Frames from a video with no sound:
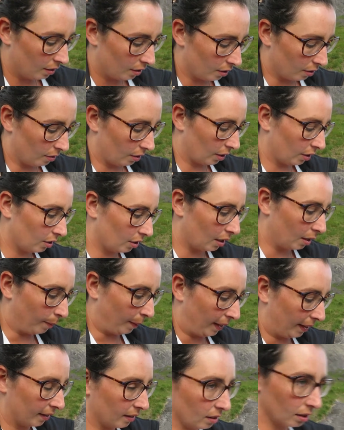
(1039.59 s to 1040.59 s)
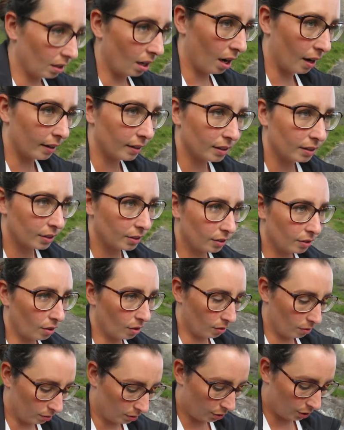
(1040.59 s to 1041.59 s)
you know, I could get back in the car and it could
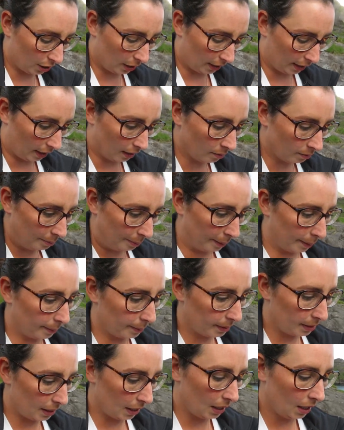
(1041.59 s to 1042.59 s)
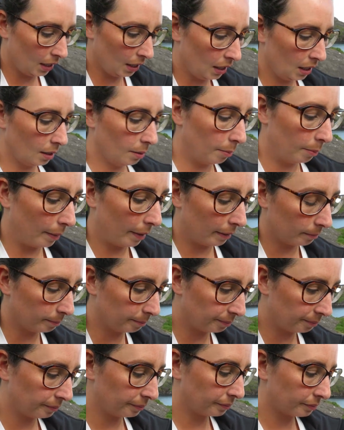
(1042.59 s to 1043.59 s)
all go to shit again, but we'll see. But
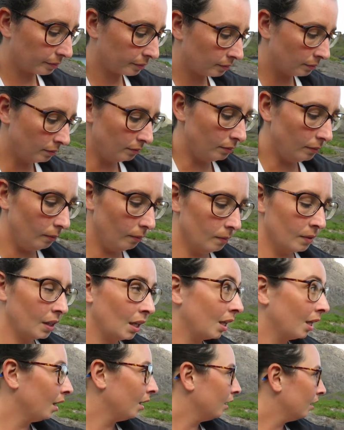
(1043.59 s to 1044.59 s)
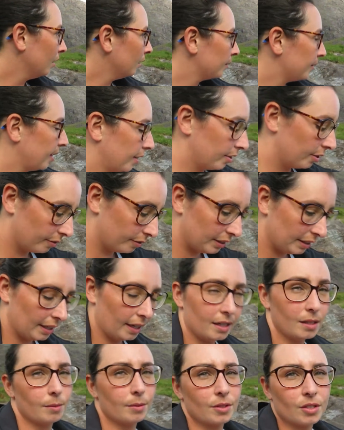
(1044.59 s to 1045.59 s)
it's actually
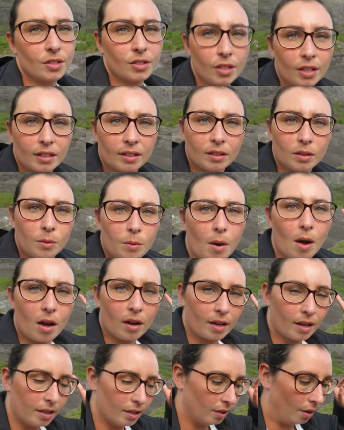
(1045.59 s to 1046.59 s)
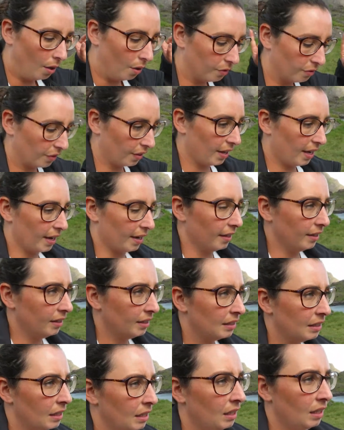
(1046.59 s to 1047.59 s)
really nice. We just took a little walk over
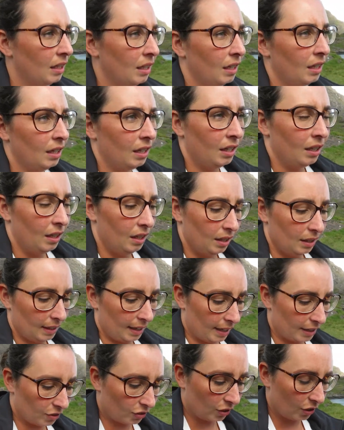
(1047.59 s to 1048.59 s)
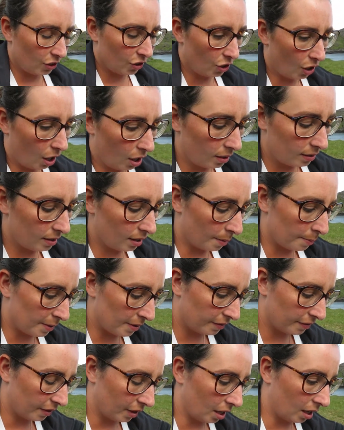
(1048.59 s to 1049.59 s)
there. I actually shot
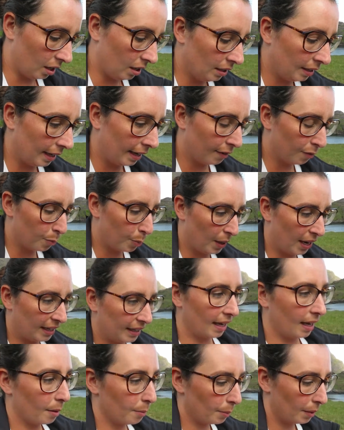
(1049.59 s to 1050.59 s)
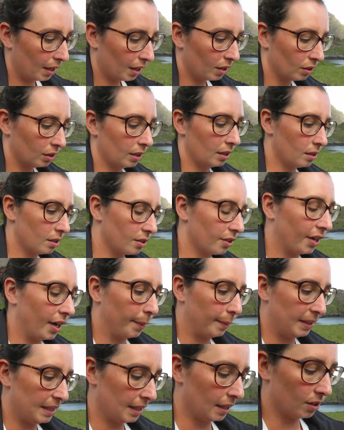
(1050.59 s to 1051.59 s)
some of, I have a brand campaign on
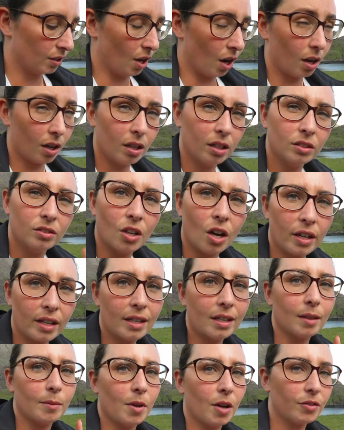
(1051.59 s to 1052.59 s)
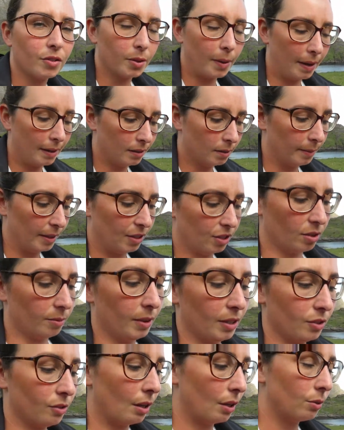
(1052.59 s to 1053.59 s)
Instagram and TikTok. Not here, I'm not required to mention
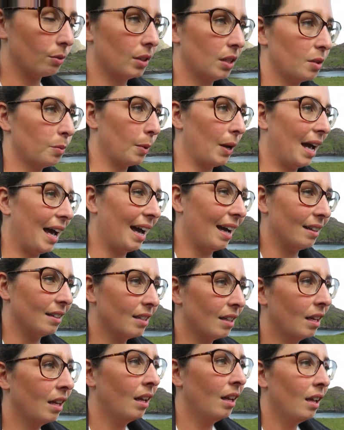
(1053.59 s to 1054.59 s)
them here, so I don't need to add.